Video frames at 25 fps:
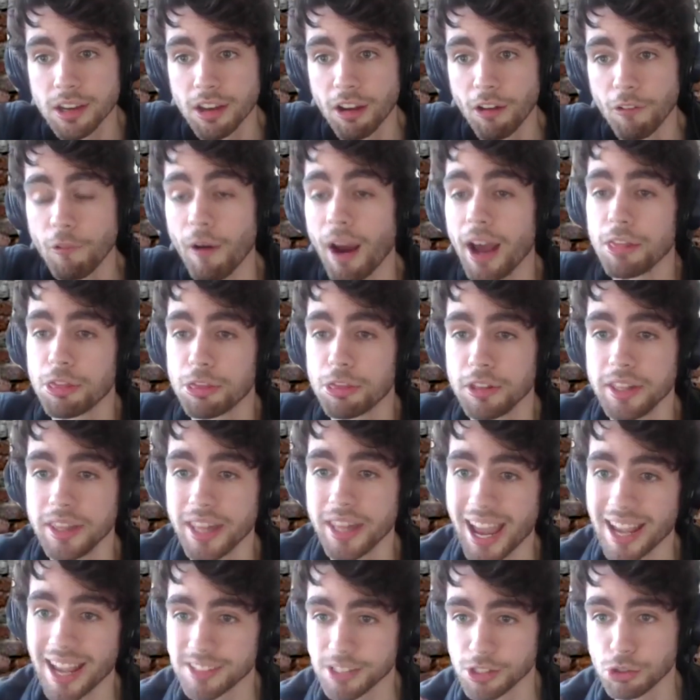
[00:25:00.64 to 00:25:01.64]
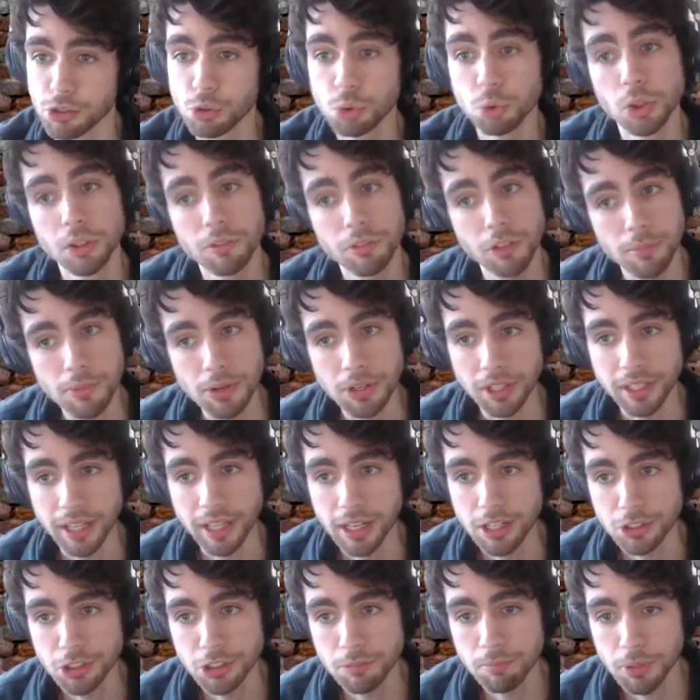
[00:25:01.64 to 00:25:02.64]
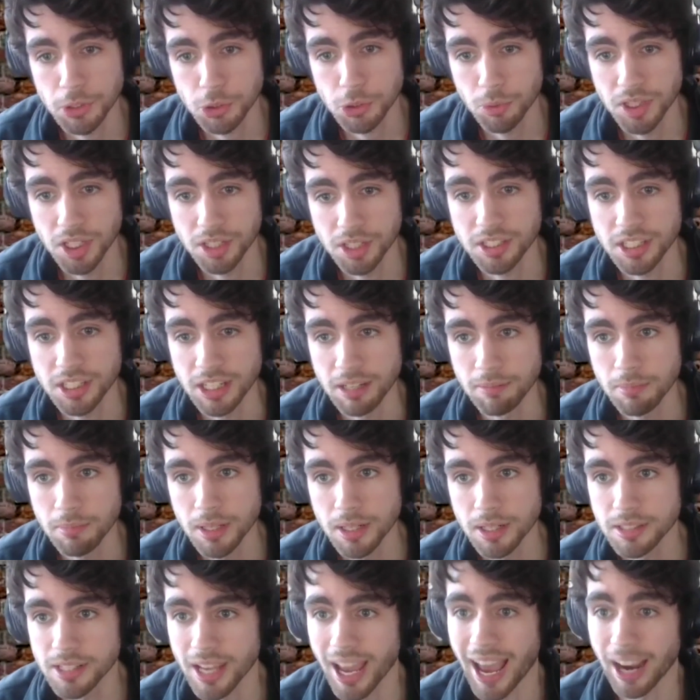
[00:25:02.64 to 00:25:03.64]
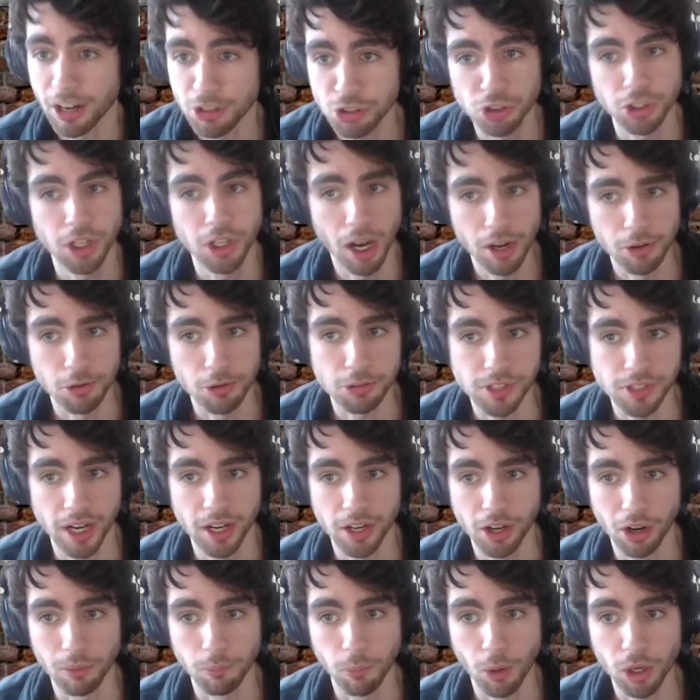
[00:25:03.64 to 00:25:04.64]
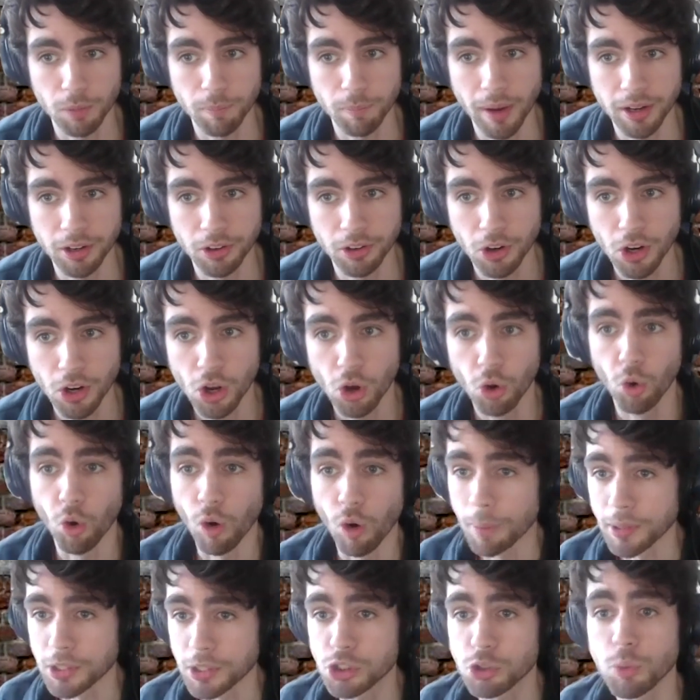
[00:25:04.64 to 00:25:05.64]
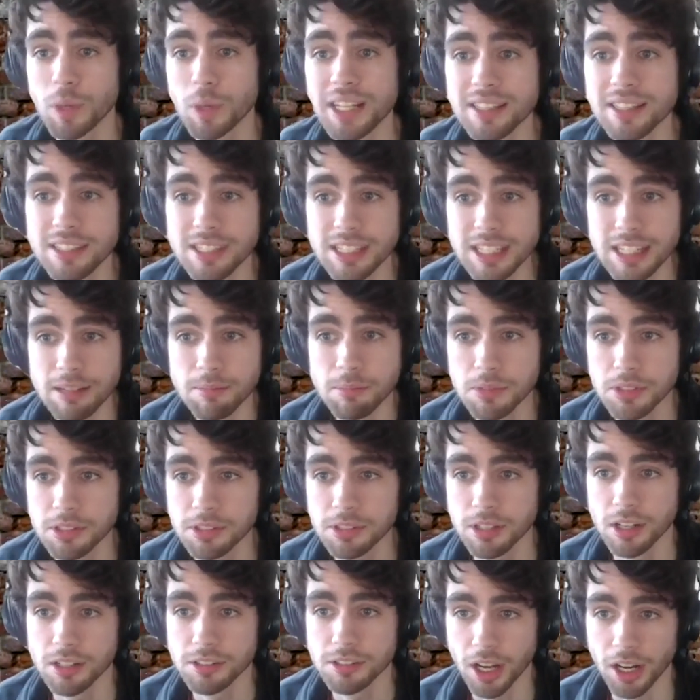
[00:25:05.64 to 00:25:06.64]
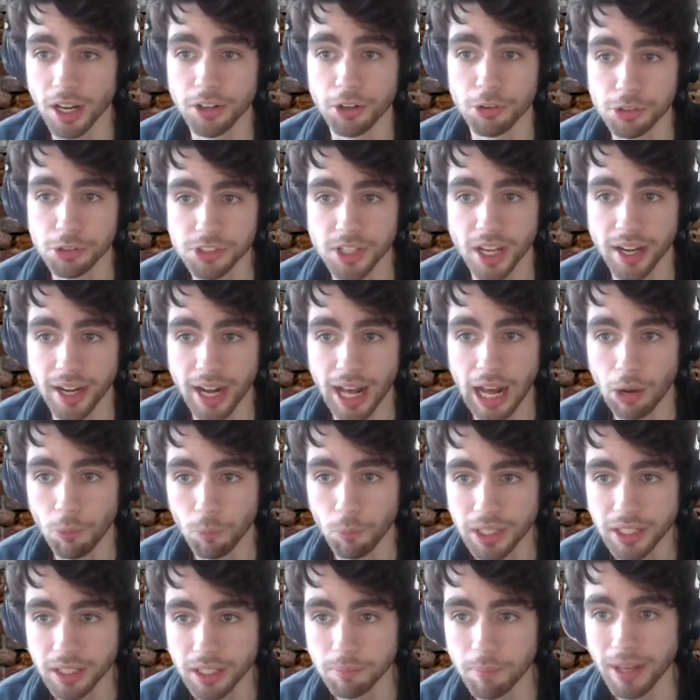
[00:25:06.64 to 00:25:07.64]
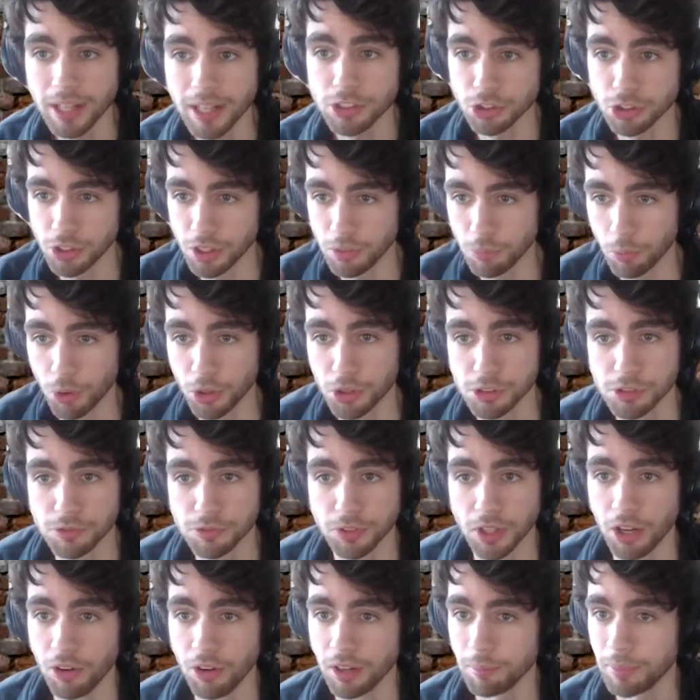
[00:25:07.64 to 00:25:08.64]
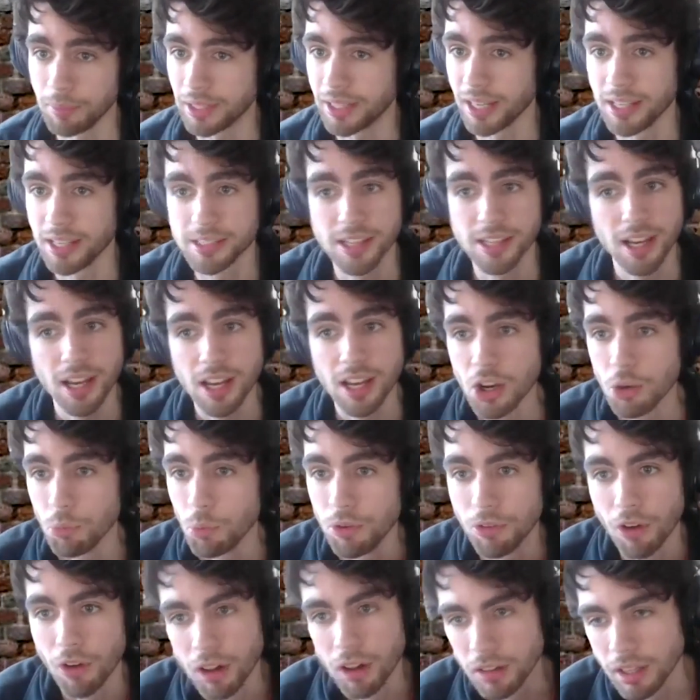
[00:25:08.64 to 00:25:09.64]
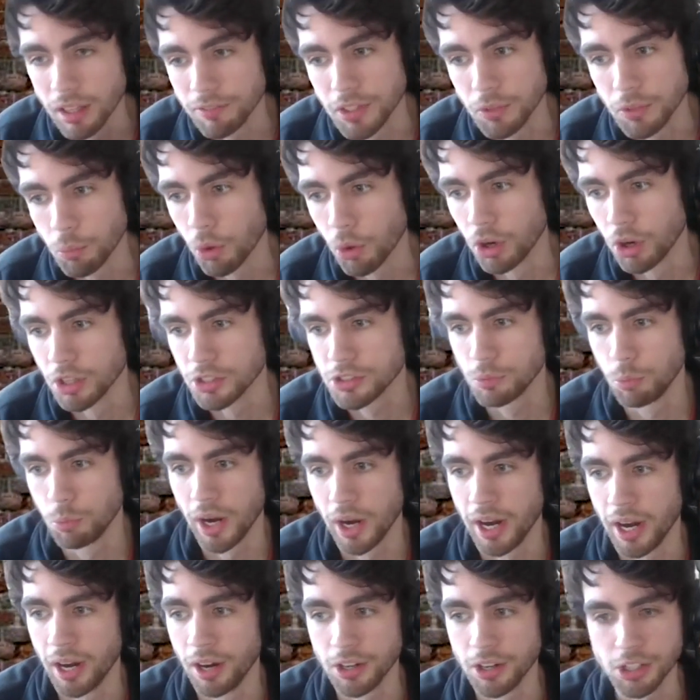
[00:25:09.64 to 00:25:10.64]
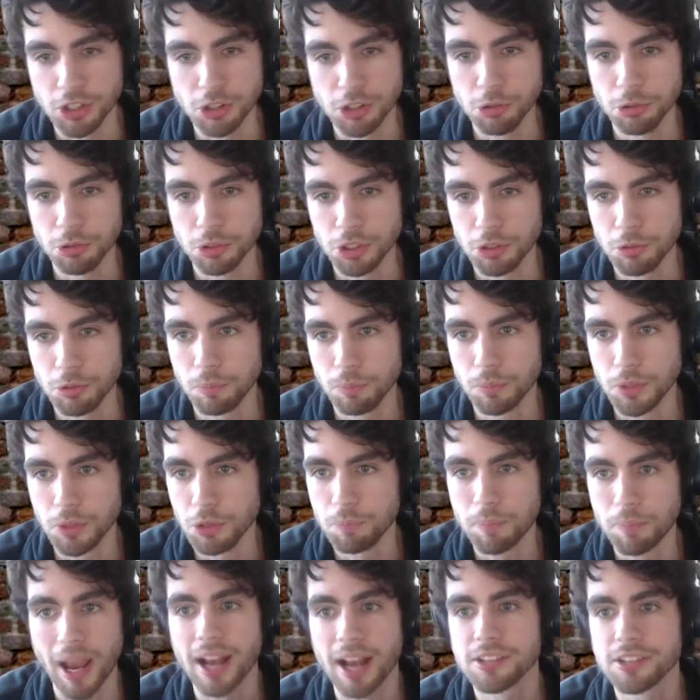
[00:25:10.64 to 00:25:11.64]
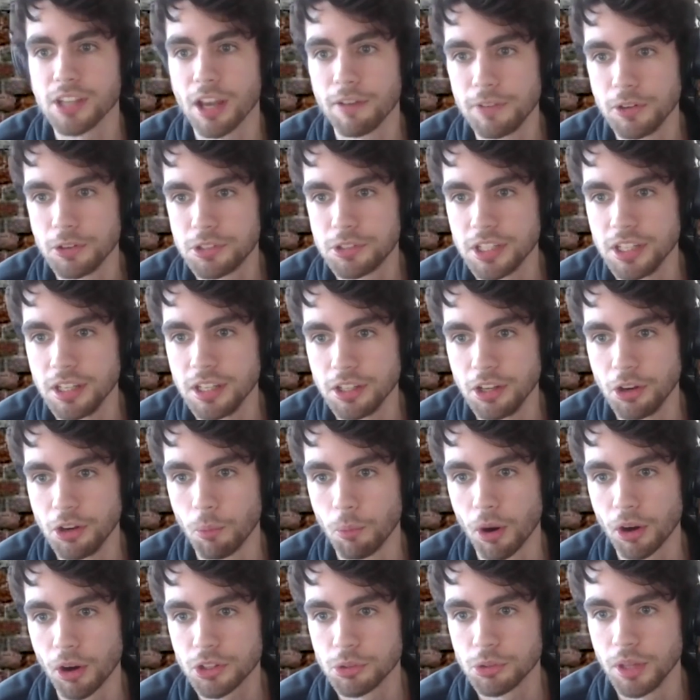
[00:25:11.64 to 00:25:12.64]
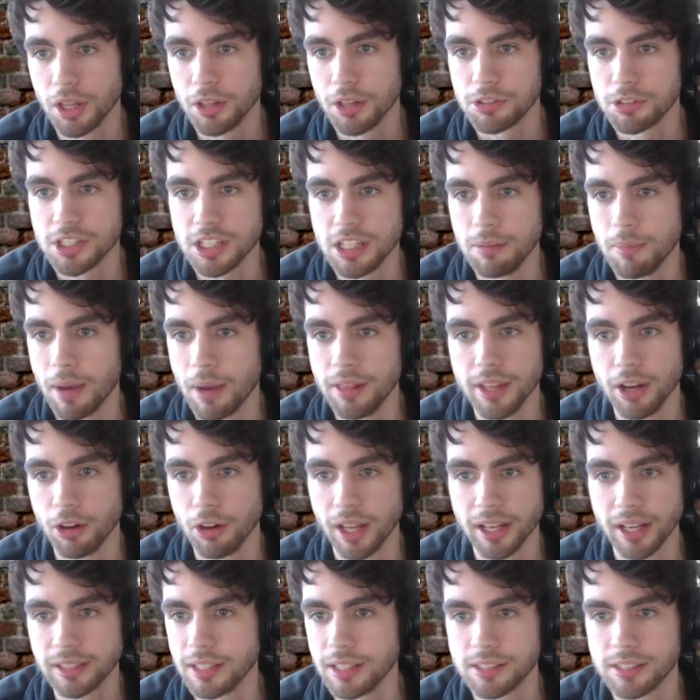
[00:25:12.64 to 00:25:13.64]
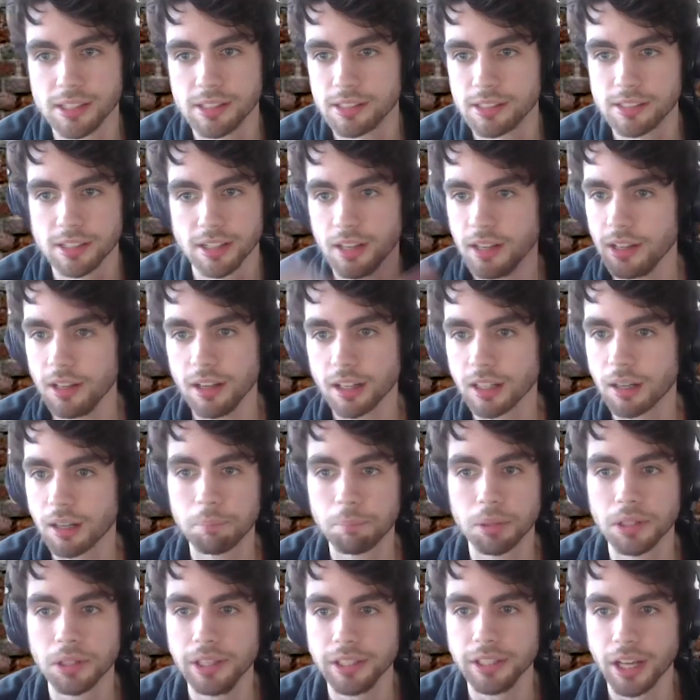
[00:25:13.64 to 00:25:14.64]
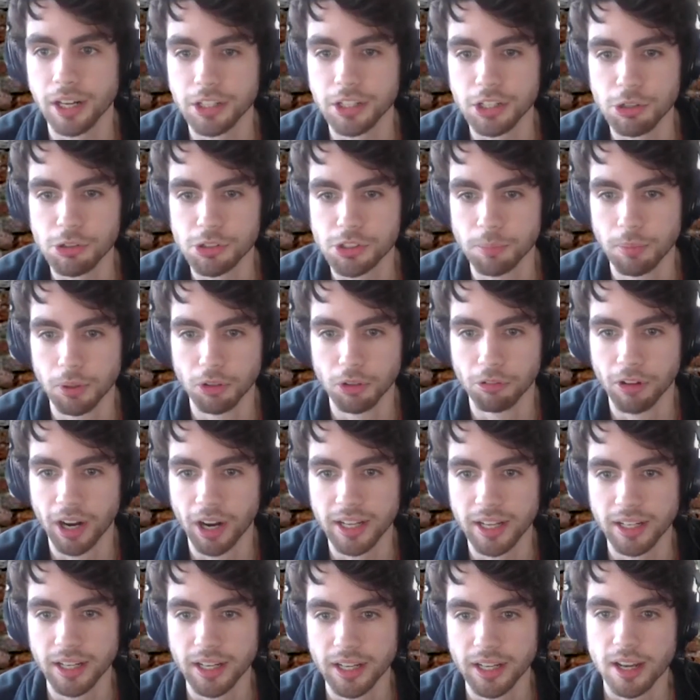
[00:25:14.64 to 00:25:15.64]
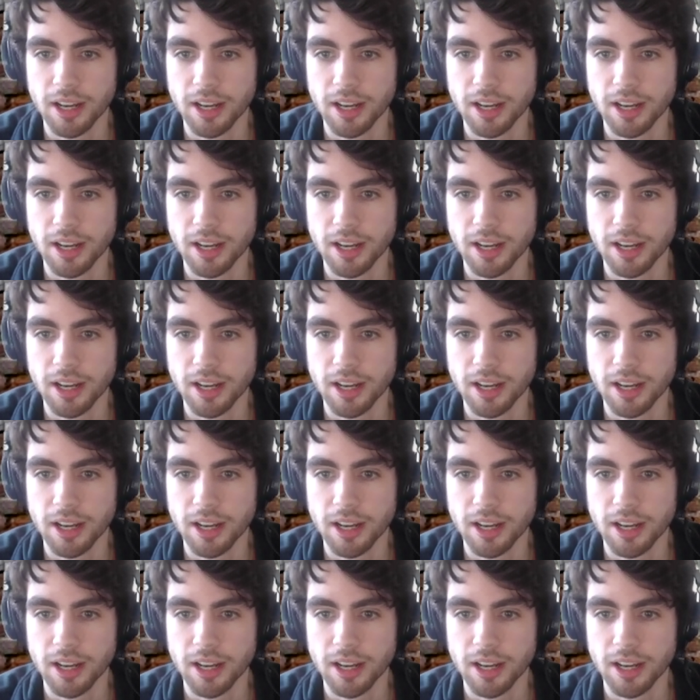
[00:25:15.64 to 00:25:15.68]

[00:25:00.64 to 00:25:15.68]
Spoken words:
rather than as a tool of communication between the team to actually understand our work better, or between teams to understand how we can make sure that work is flowing. Because we've all lived in worlds where you pass off your work to another team and they're like, this is completely unusable, right?